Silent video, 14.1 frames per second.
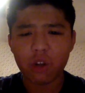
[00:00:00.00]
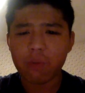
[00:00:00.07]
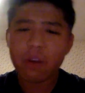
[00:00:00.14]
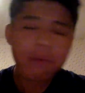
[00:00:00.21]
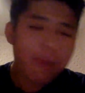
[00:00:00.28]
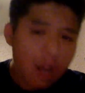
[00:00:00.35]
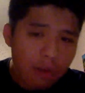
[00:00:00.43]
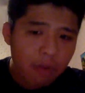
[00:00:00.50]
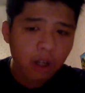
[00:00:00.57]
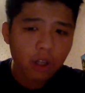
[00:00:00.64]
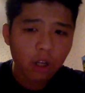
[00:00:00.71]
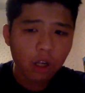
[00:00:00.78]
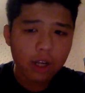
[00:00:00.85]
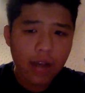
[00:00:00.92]
But it might have been a
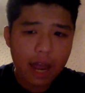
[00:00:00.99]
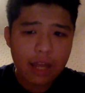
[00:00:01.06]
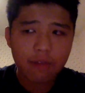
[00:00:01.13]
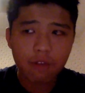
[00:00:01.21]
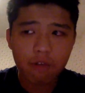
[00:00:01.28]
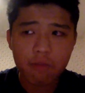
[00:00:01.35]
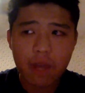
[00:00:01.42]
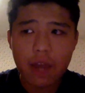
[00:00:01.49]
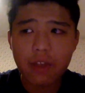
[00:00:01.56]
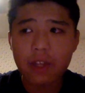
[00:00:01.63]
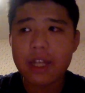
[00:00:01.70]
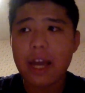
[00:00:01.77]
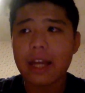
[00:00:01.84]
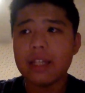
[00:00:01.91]
little naive of me. I think
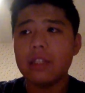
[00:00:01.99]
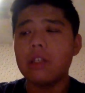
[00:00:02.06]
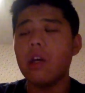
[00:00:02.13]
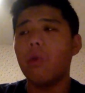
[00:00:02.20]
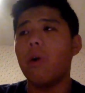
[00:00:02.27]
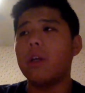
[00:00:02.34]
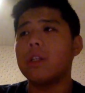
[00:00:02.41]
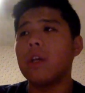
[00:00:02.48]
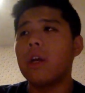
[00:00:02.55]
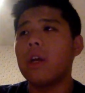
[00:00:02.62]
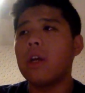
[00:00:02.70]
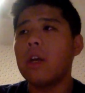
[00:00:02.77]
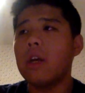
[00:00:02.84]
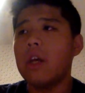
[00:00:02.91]
the idea was
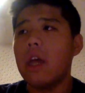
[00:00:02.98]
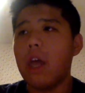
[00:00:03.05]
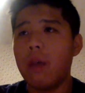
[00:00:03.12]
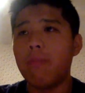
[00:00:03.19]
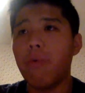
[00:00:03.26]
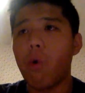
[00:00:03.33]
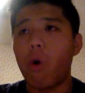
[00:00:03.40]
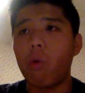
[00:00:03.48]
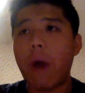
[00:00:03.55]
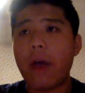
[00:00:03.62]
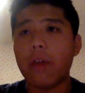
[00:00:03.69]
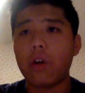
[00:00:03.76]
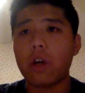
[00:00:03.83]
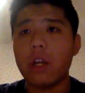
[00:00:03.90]
in poor
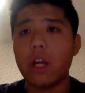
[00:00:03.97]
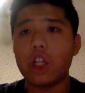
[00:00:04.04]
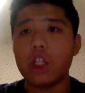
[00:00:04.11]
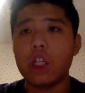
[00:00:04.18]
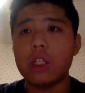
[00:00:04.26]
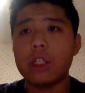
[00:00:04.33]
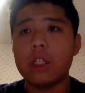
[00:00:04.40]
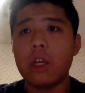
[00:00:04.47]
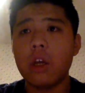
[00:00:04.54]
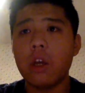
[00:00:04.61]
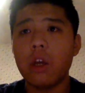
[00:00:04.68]
weather conditions,